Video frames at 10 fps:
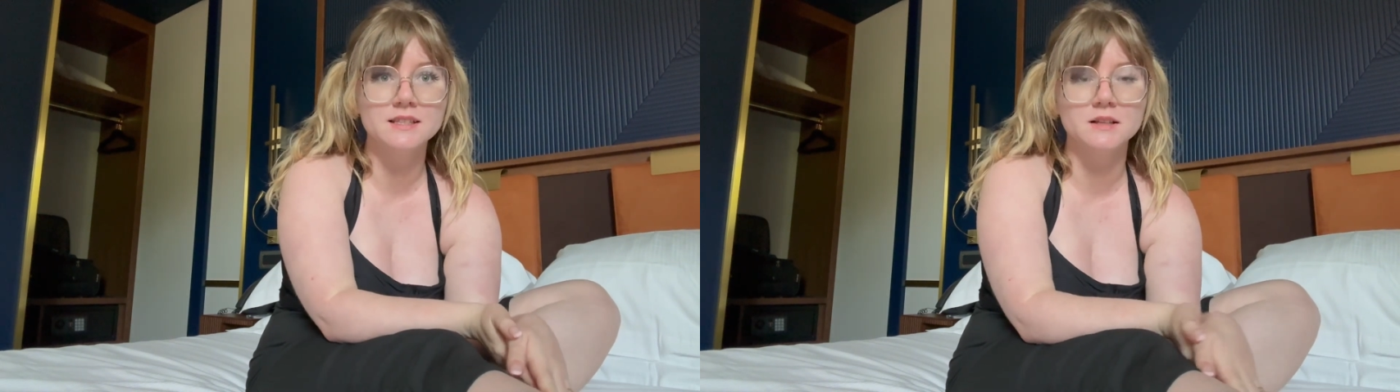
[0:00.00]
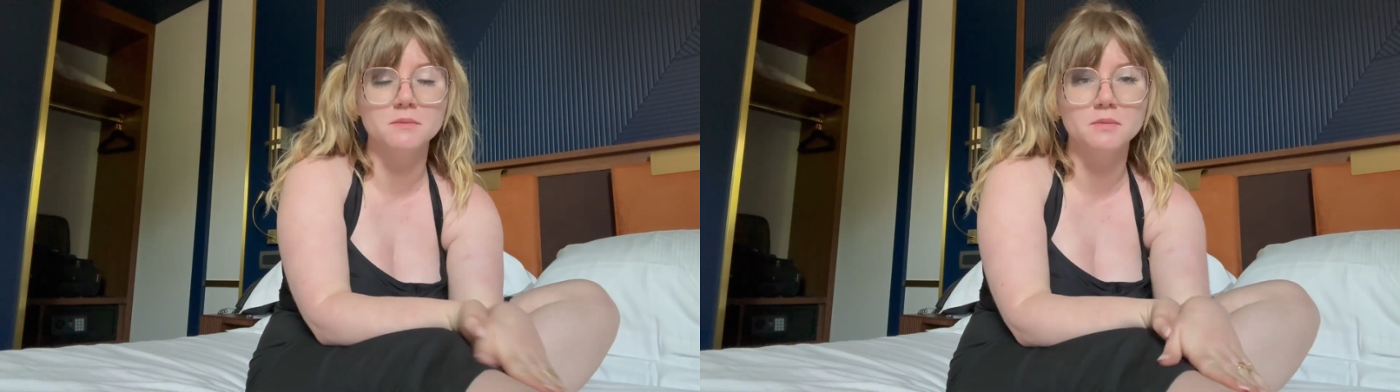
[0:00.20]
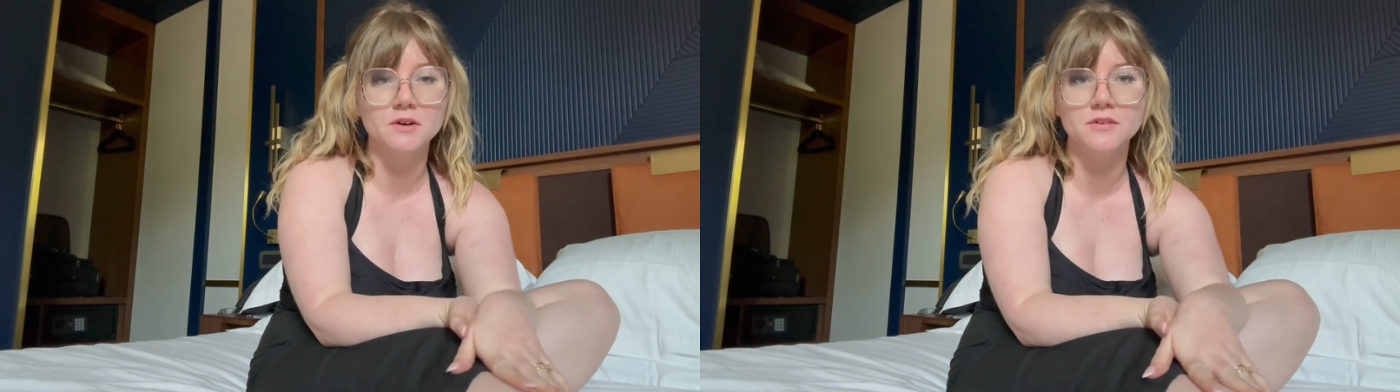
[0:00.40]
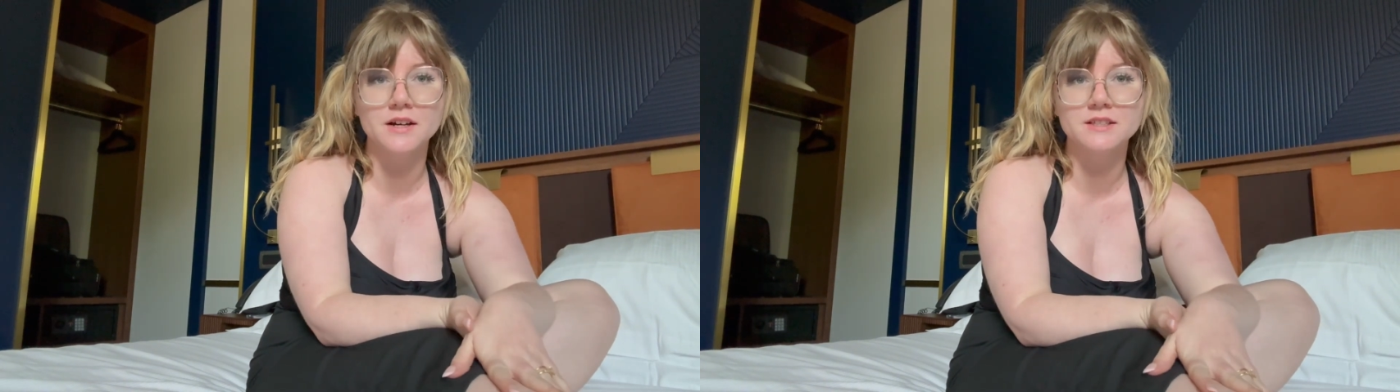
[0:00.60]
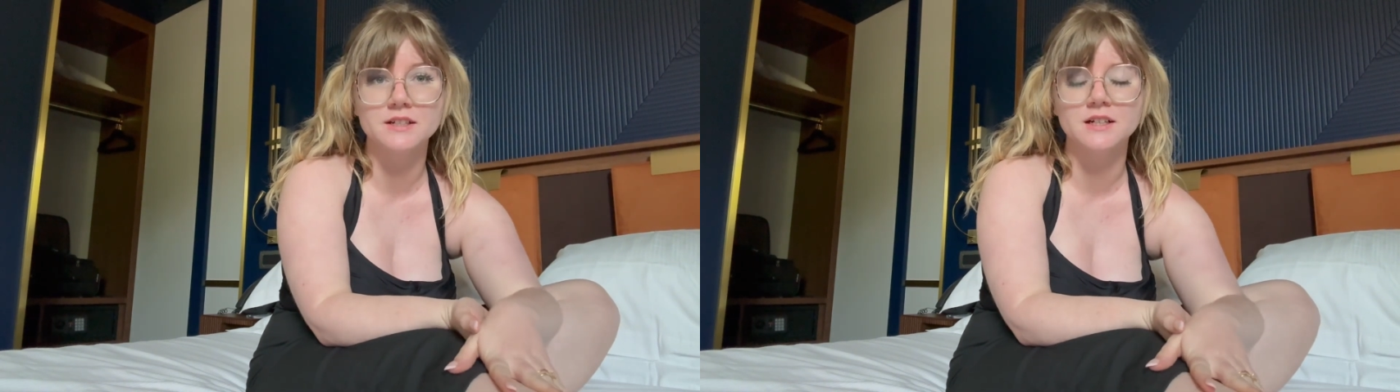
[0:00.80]
The
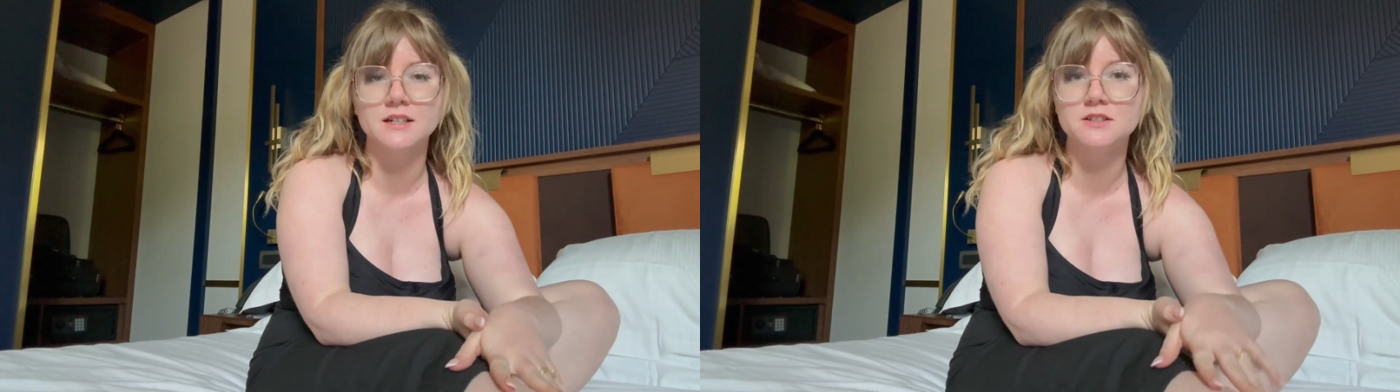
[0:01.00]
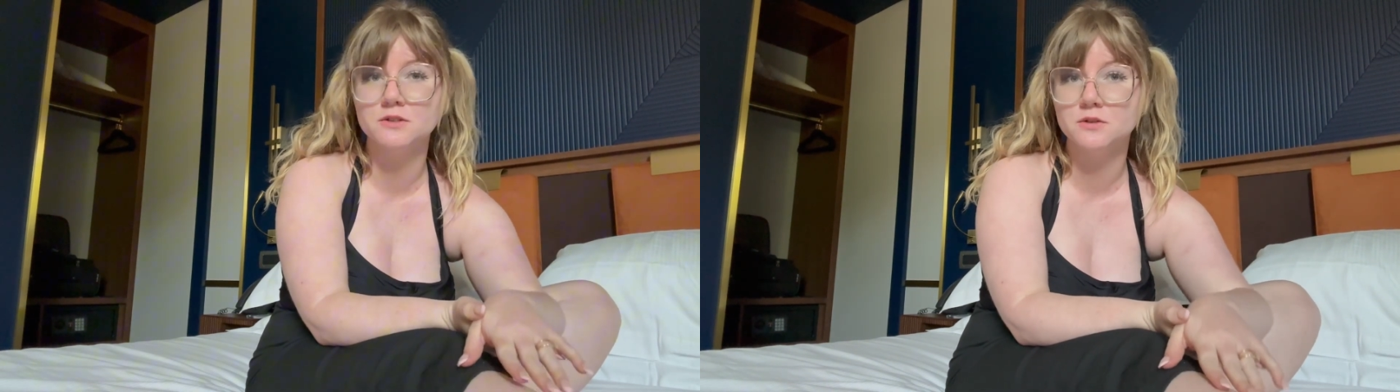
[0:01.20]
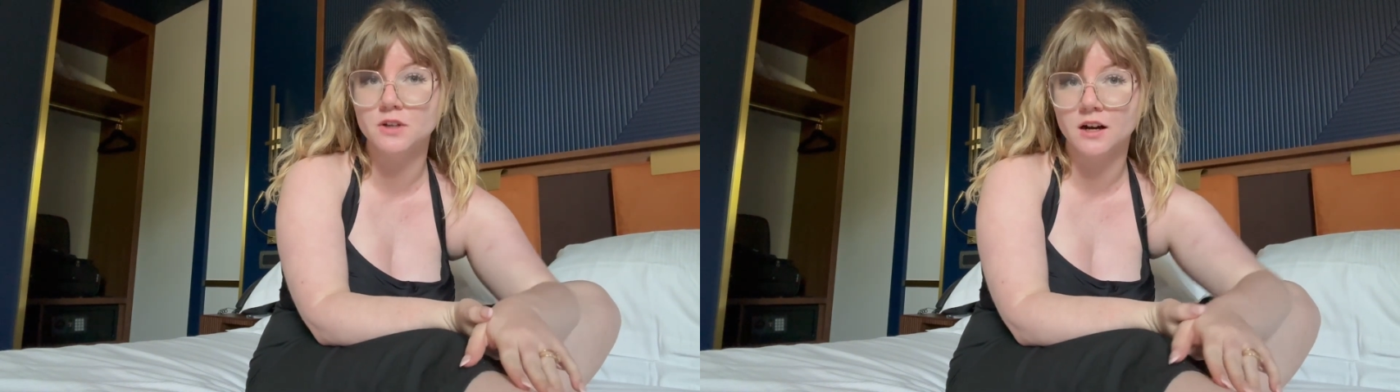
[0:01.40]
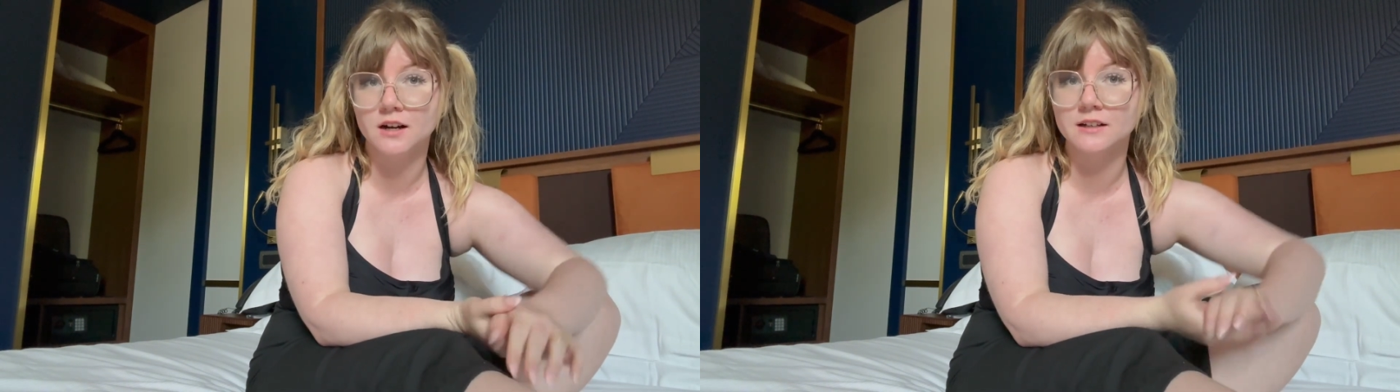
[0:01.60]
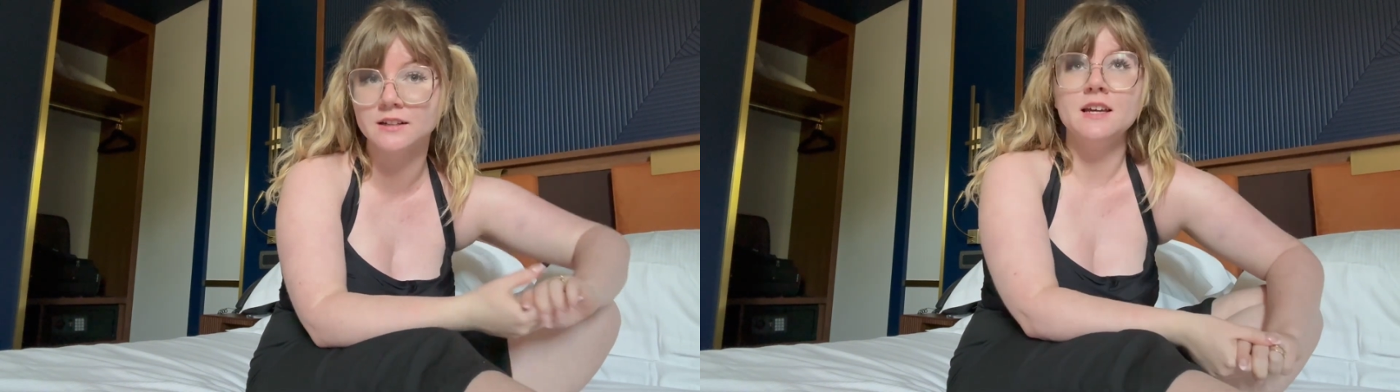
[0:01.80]
professor
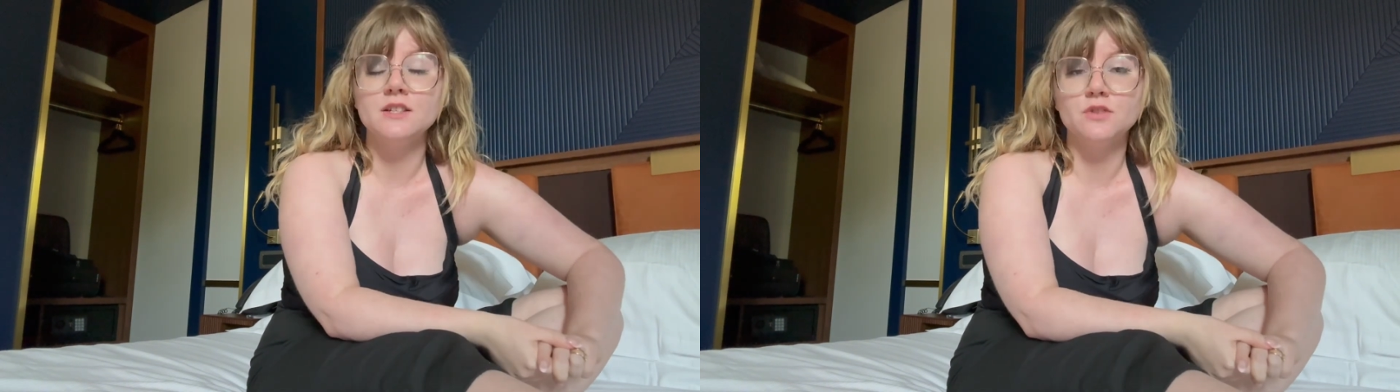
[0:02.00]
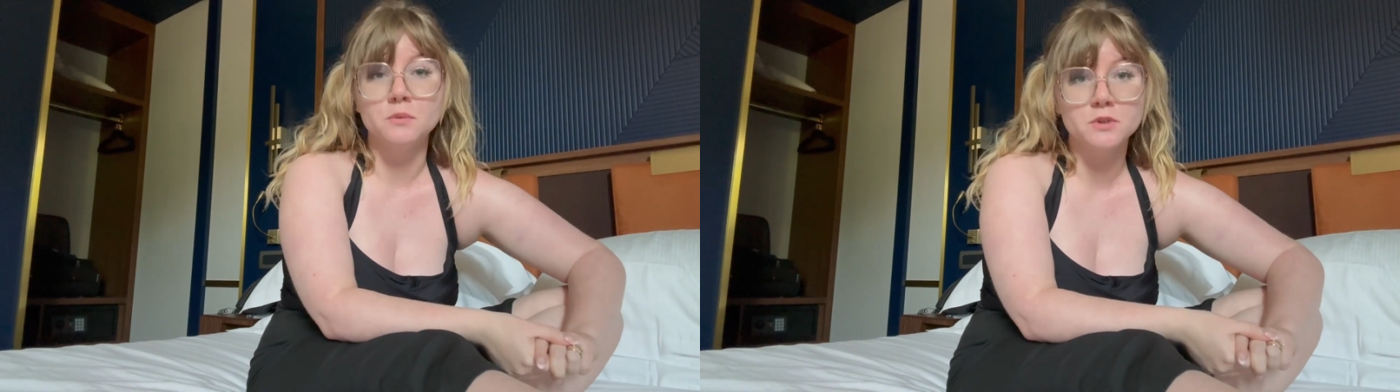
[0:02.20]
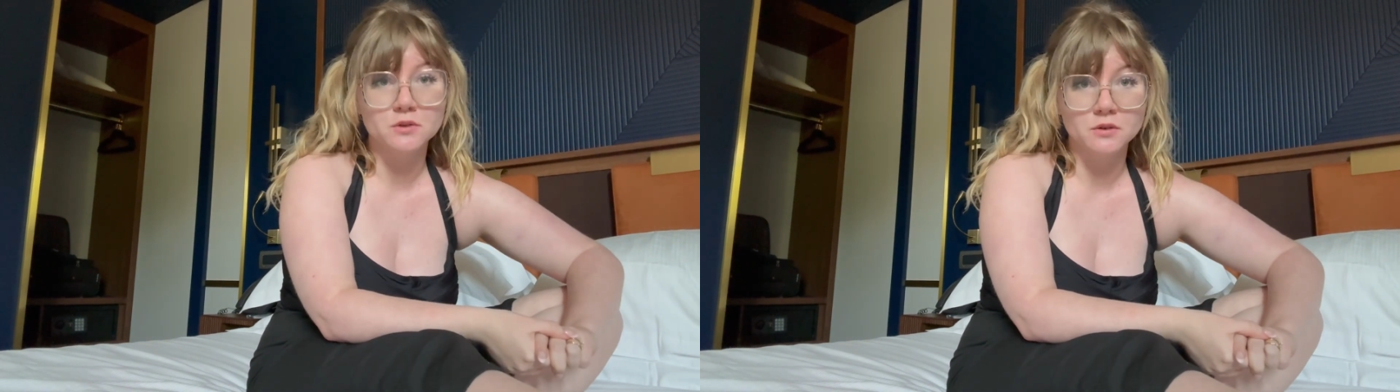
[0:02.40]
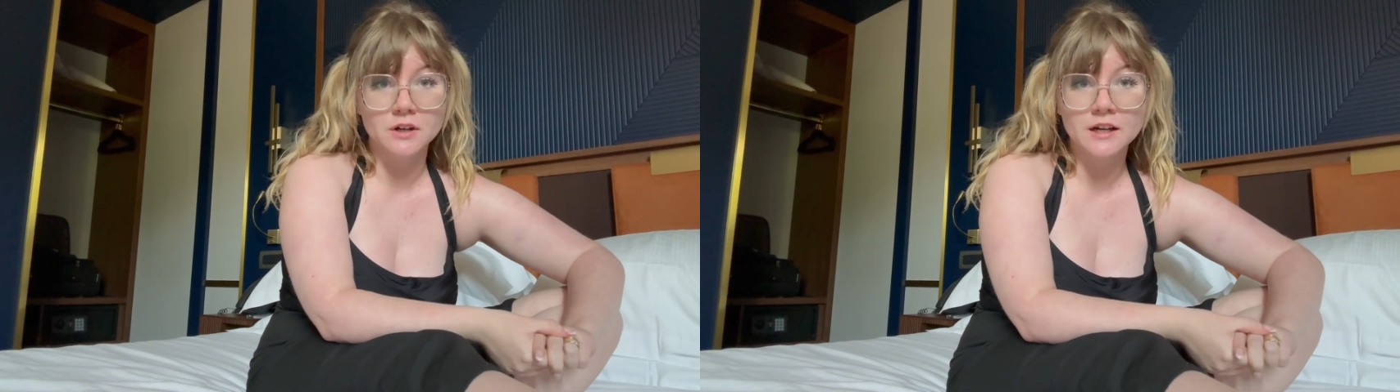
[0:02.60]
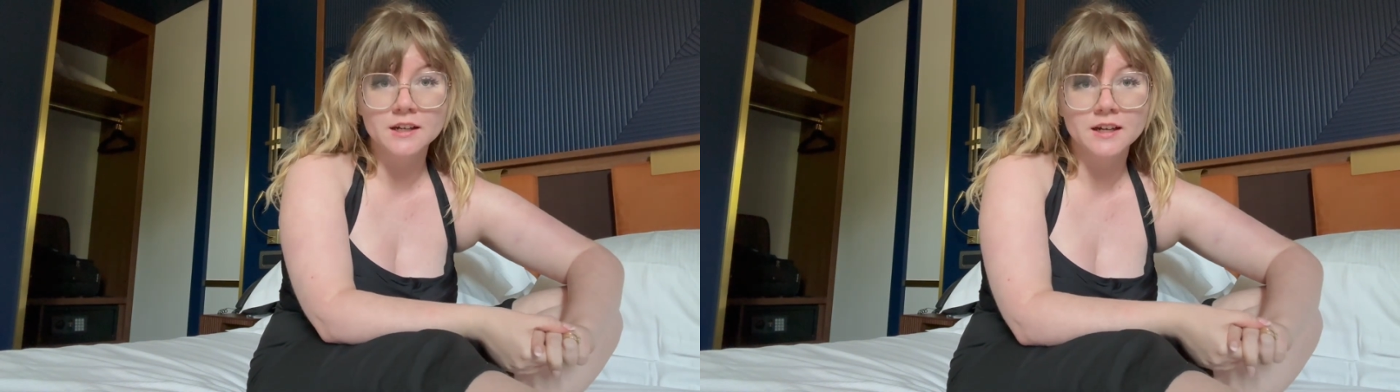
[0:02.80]
Suzanne is from
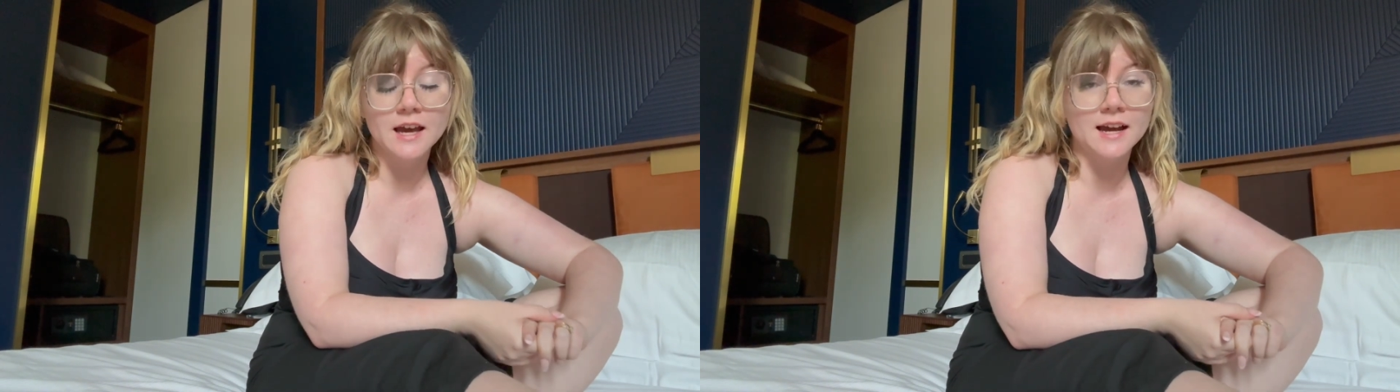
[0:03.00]
Zurich,